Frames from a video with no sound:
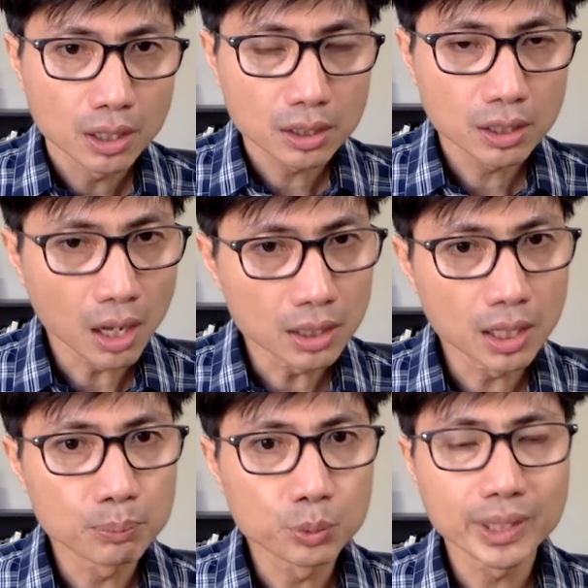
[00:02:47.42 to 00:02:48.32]

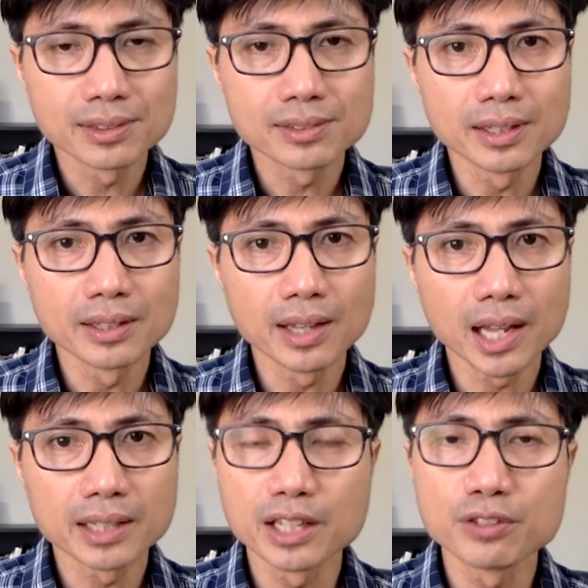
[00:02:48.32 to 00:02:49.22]
column, we can see
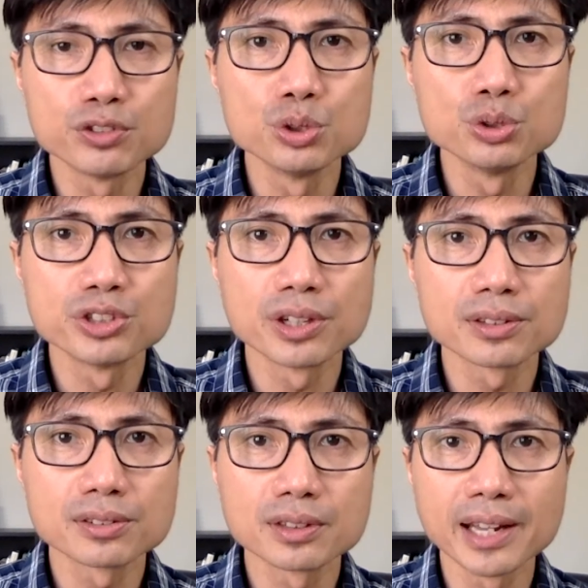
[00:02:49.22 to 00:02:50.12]
that if you
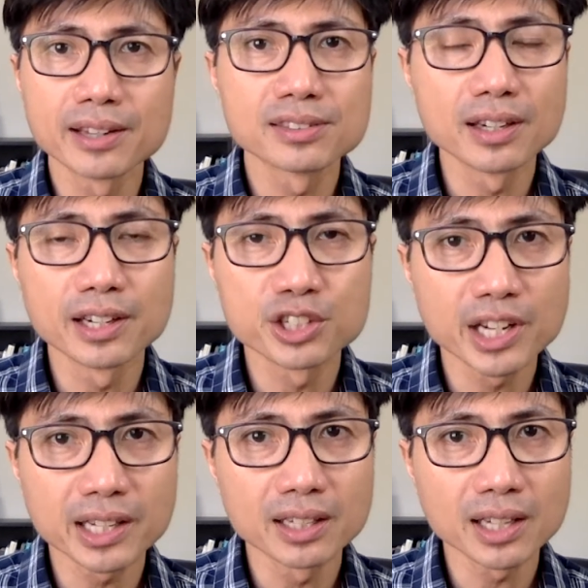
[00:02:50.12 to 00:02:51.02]
just let it sit in a
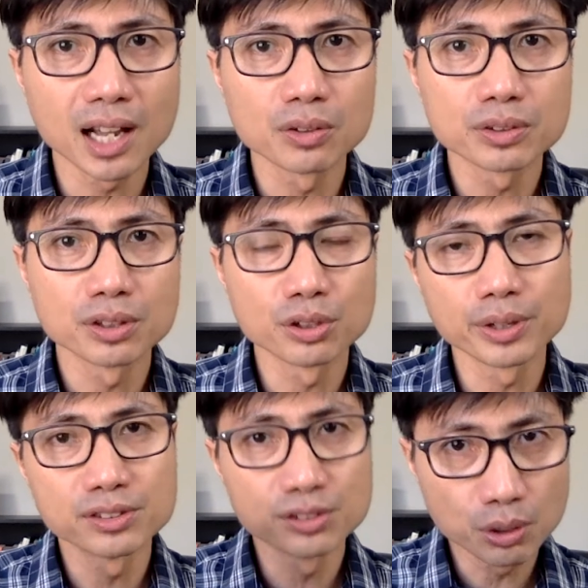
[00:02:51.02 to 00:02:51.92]
checking account, there
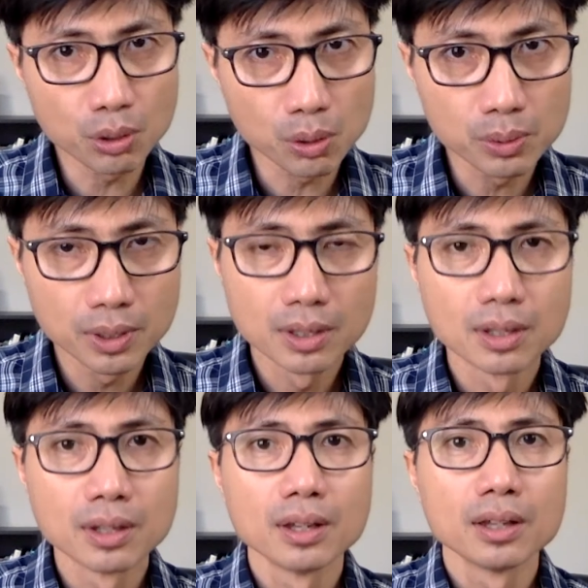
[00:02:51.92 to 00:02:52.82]
is zero
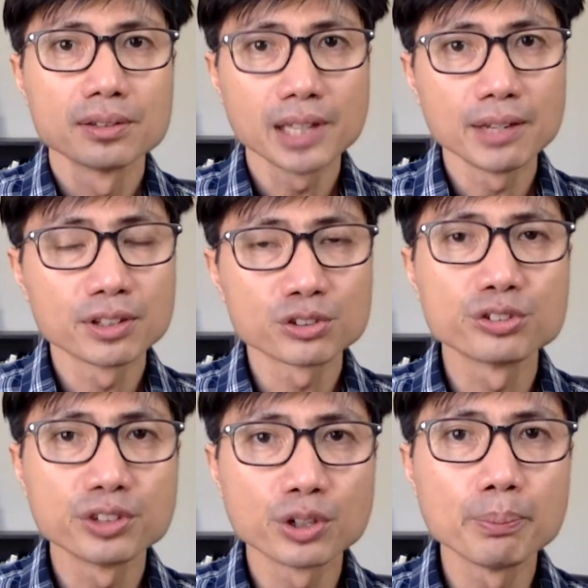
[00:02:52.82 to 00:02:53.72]
savings
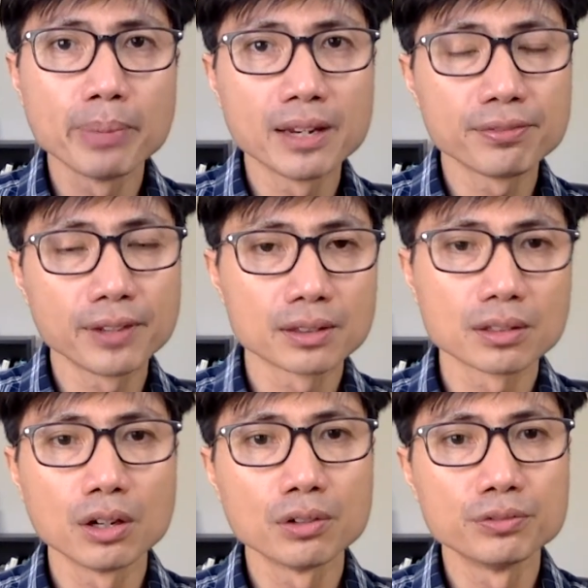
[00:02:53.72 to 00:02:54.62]
or zero benefit
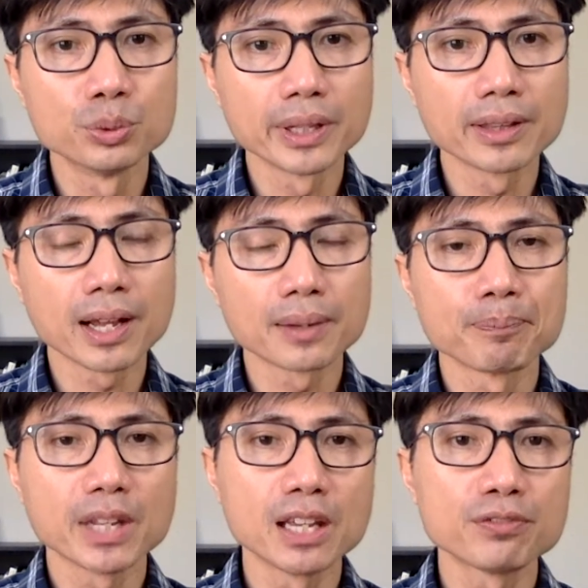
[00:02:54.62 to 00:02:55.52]
of doing that.
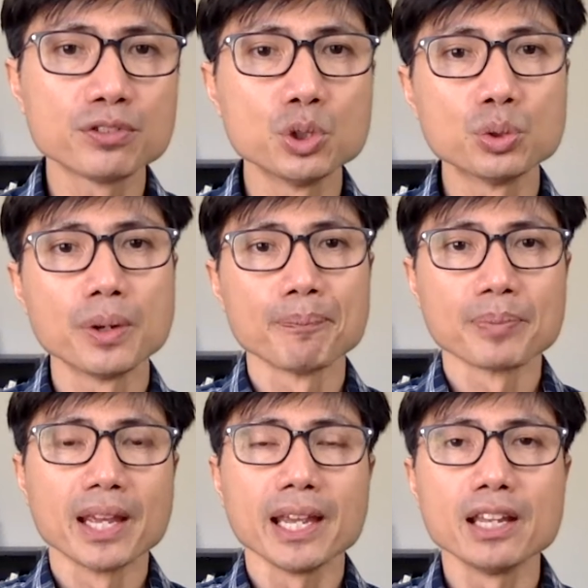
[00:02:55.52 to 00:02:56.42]
If you
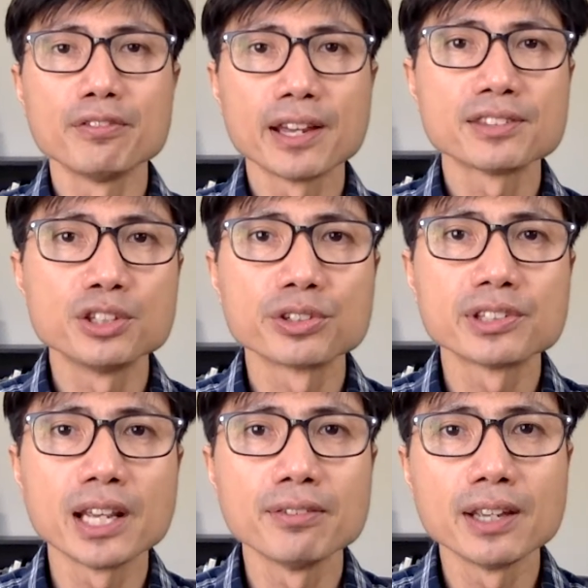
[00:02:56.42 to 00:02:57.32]
invested your
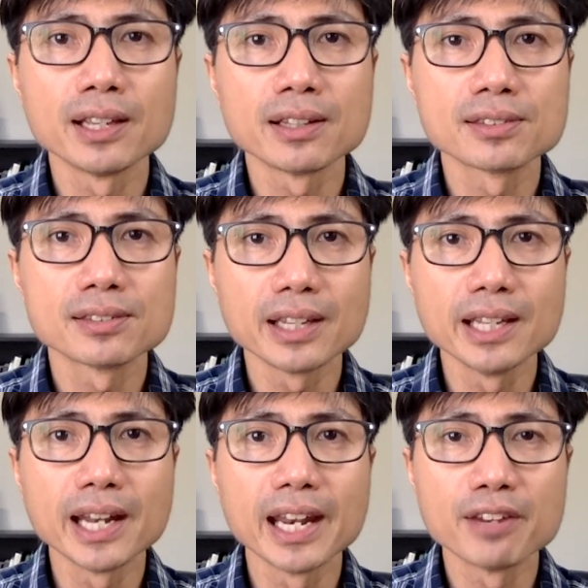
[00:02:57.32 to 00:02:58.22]
savings
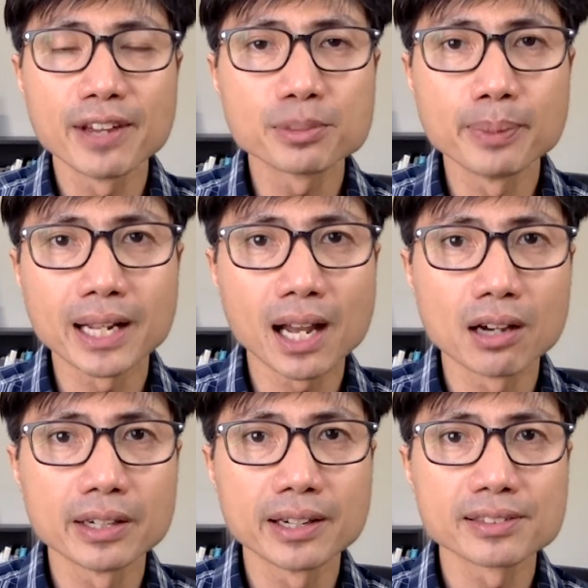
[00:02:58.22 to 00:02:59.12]
in an investment
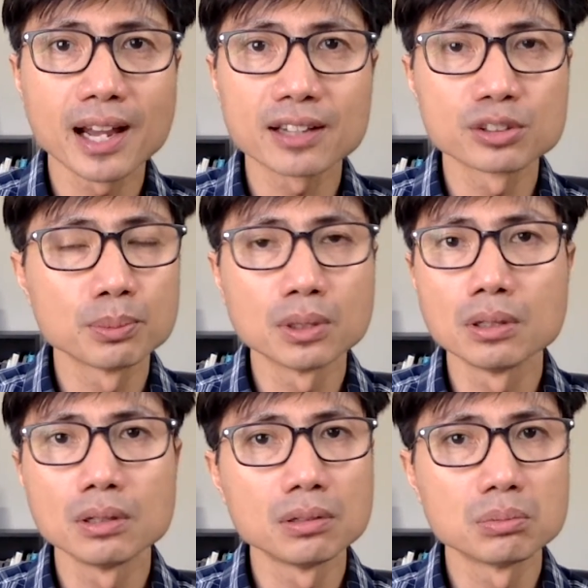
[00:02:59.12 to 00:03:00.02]
account, in a
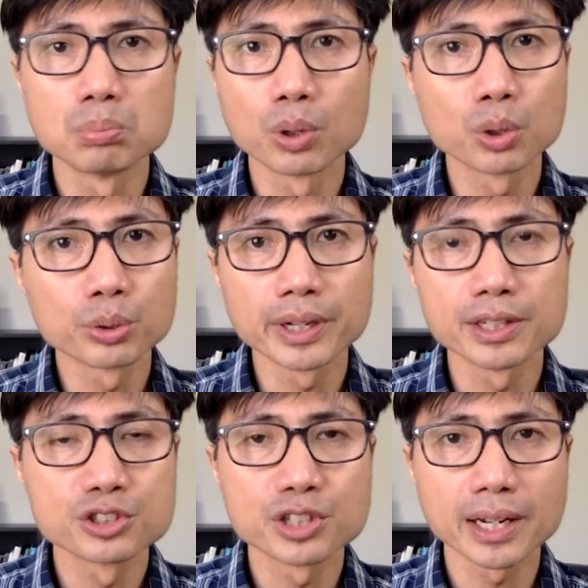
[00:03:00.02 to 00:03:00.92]
taxable
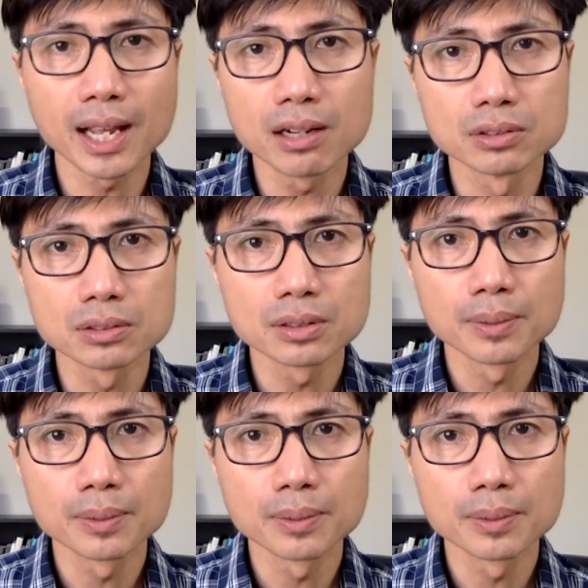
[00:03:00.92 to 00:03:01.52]
brokerage account,